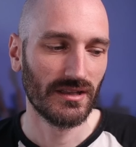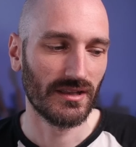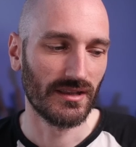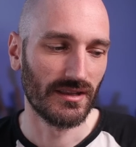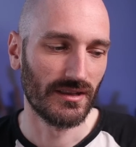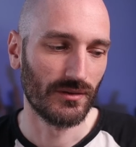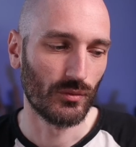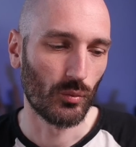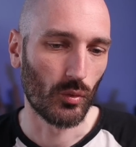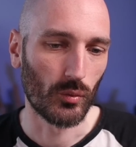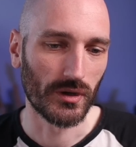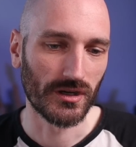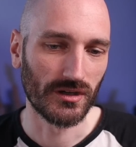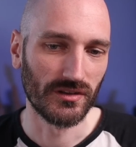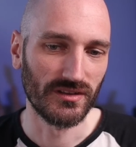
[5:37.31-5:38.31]
When we're
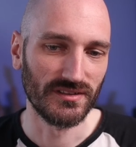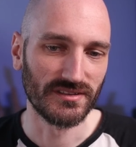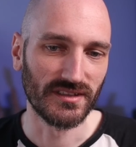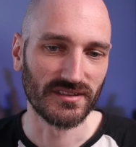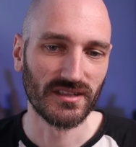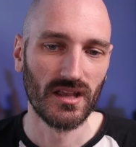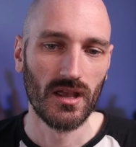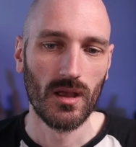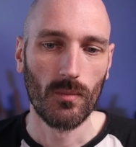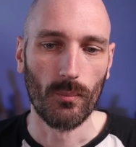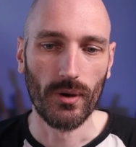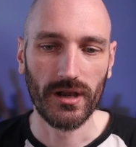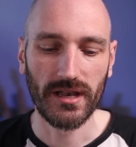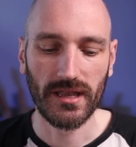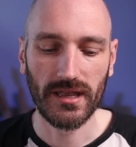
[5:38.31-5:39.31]
working on these things.
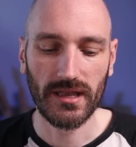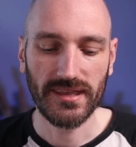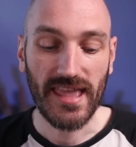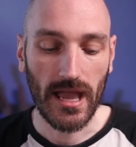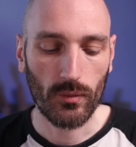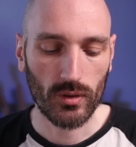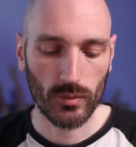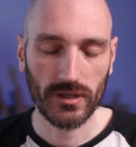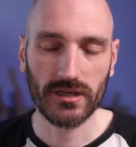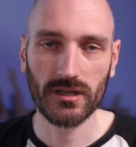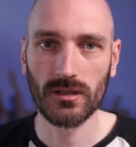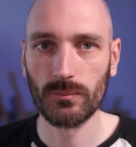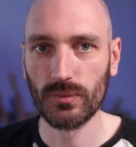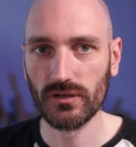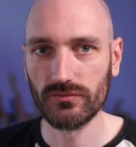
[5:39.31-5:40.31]
But yeah, we're working
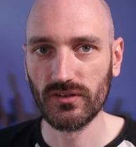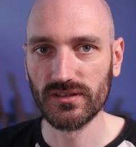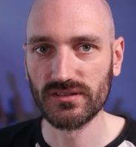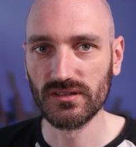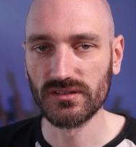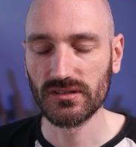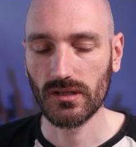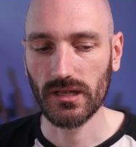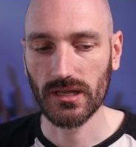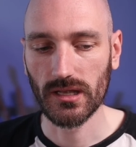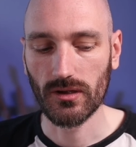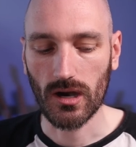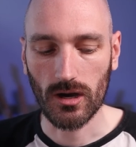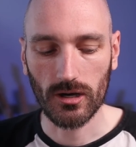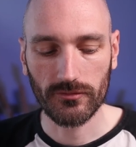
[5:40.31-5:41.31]
on bug fixes.
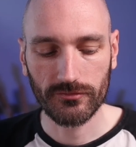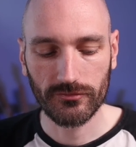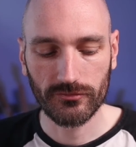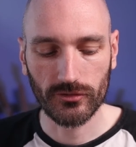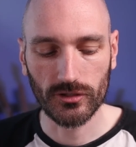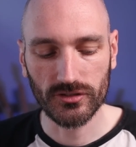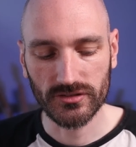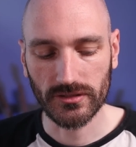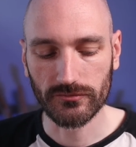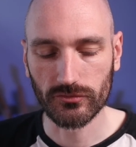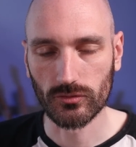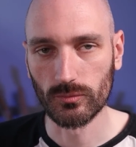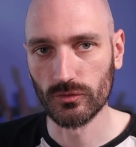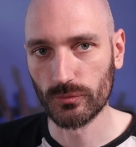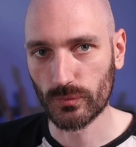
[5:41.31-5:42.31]
Our first and
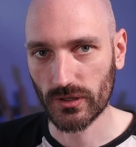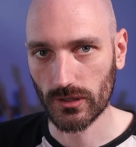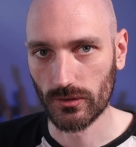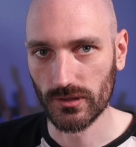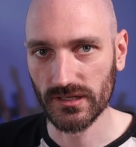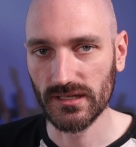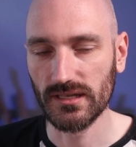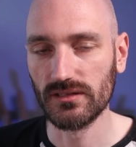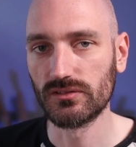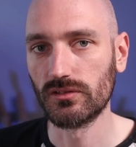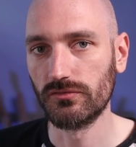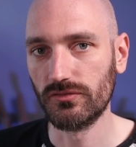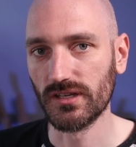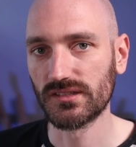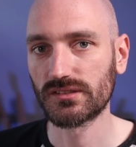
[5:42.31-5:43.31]
foremost priority is
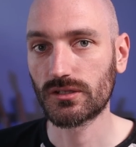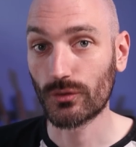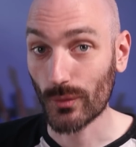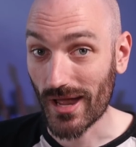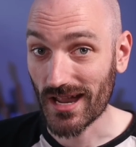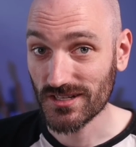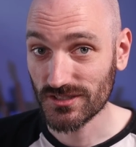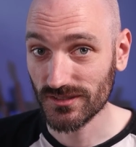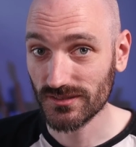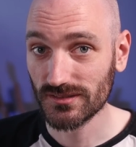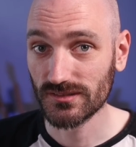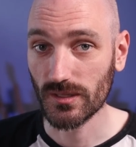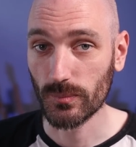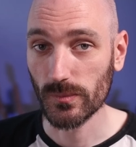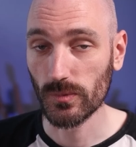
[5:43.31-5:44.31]
to fix
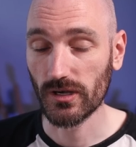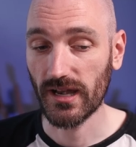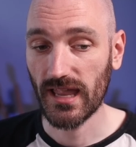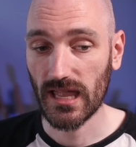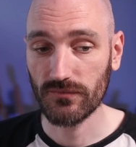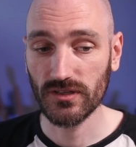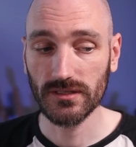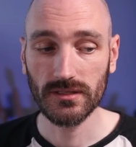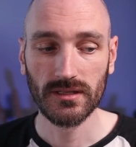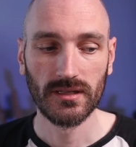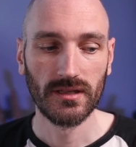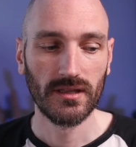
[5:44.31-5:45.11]
crashes that people are having.